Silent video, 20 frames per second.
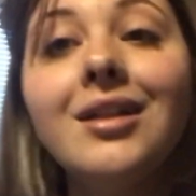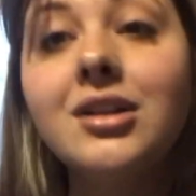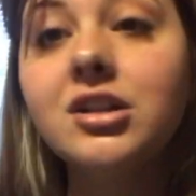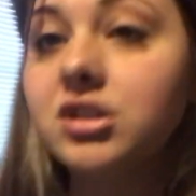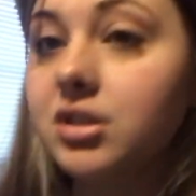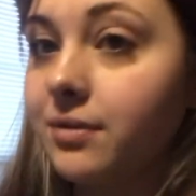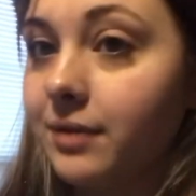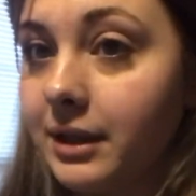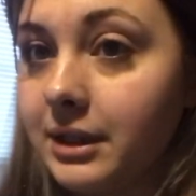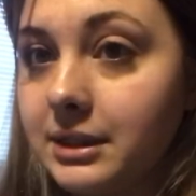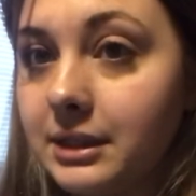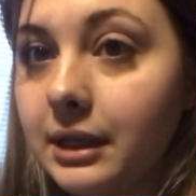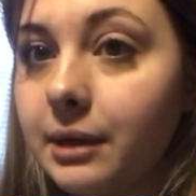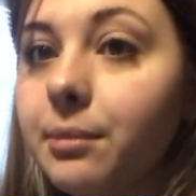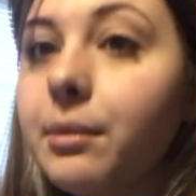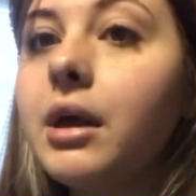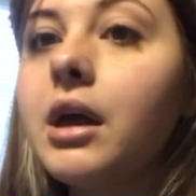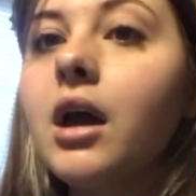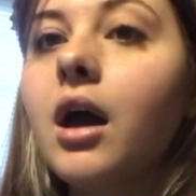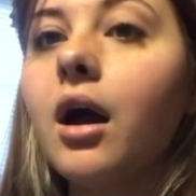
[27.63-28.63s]
She fell asleep
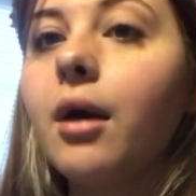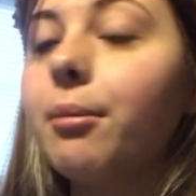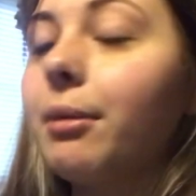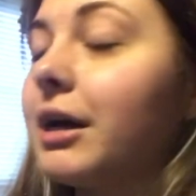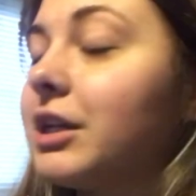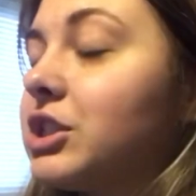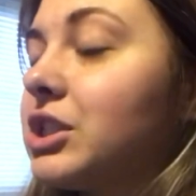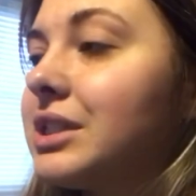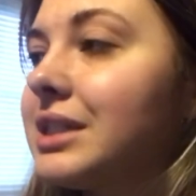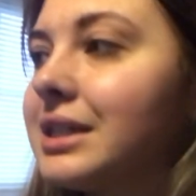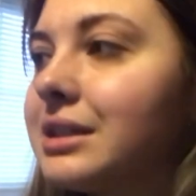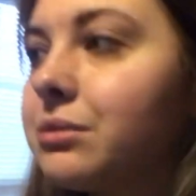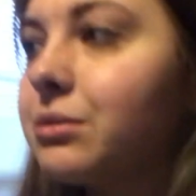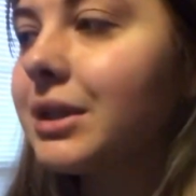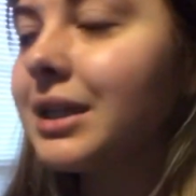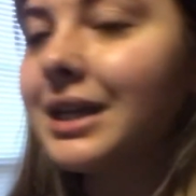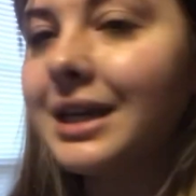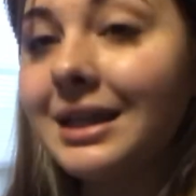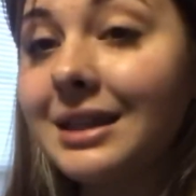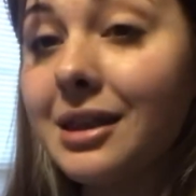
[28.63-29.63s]
but she didn't
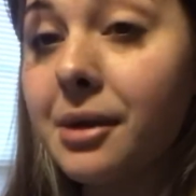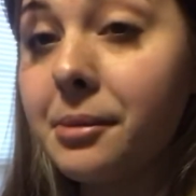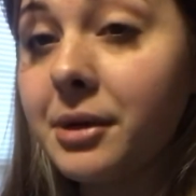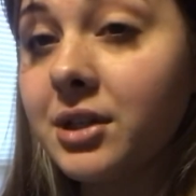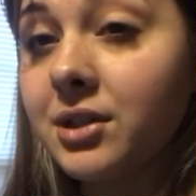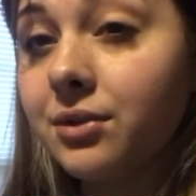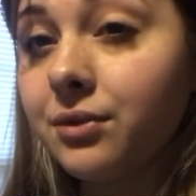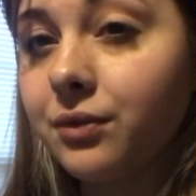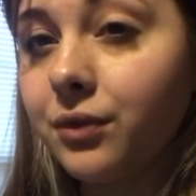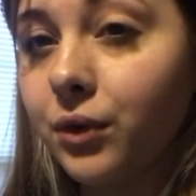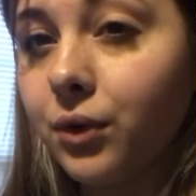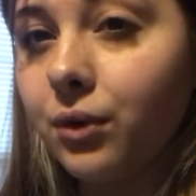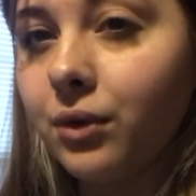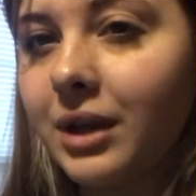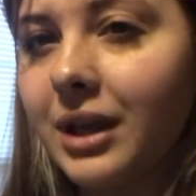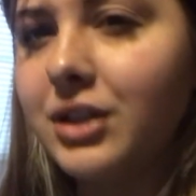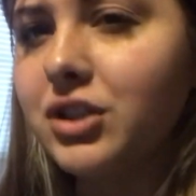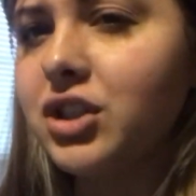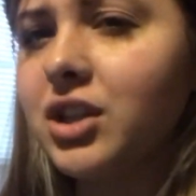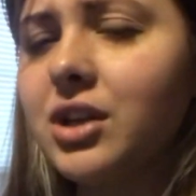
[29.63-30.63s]
really eat that much
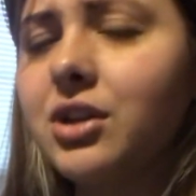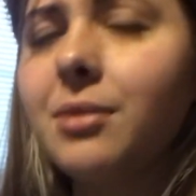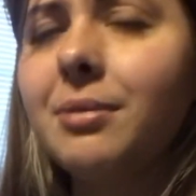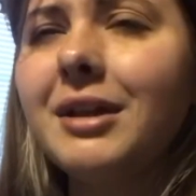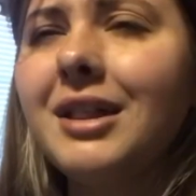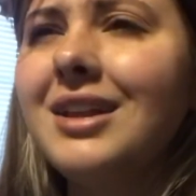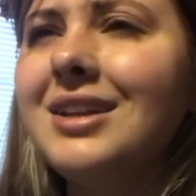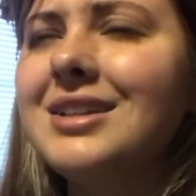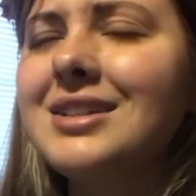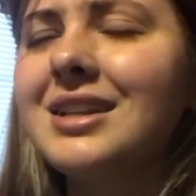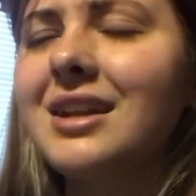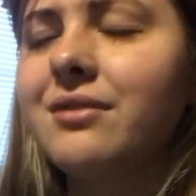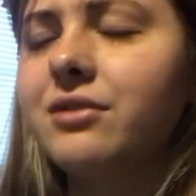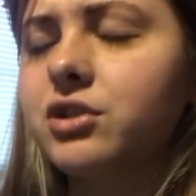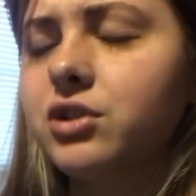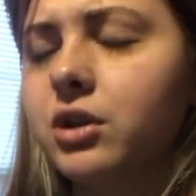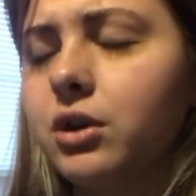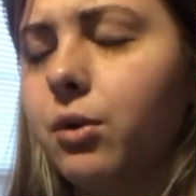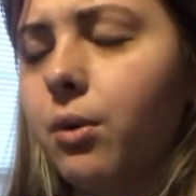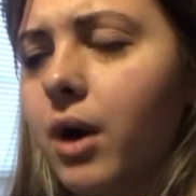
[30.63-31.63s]
food and she typically doesn't ever
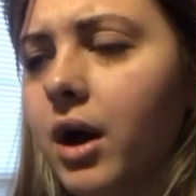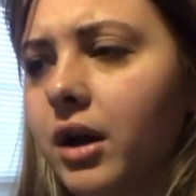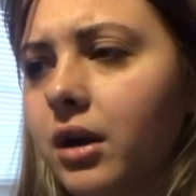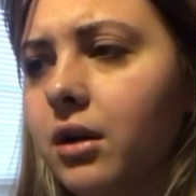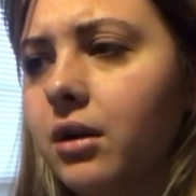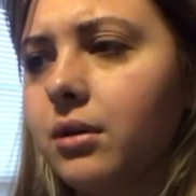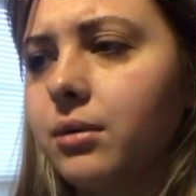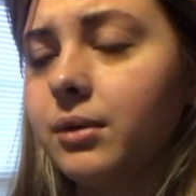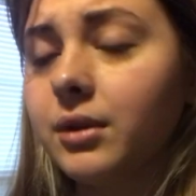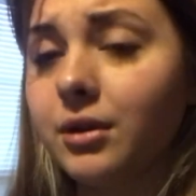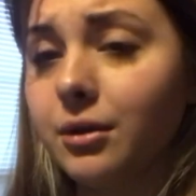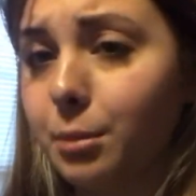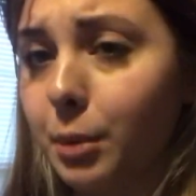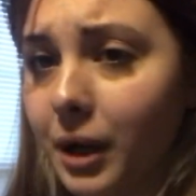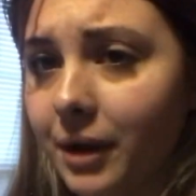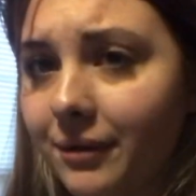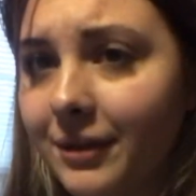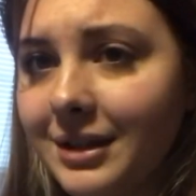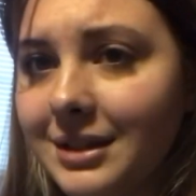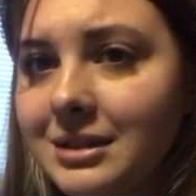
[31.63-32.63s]
drink water with her
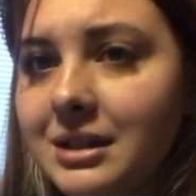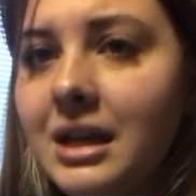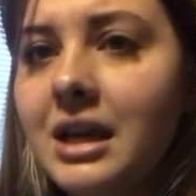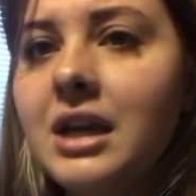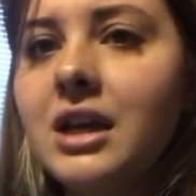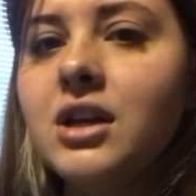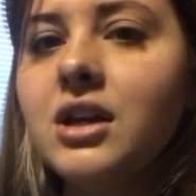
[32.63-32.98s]
breakfast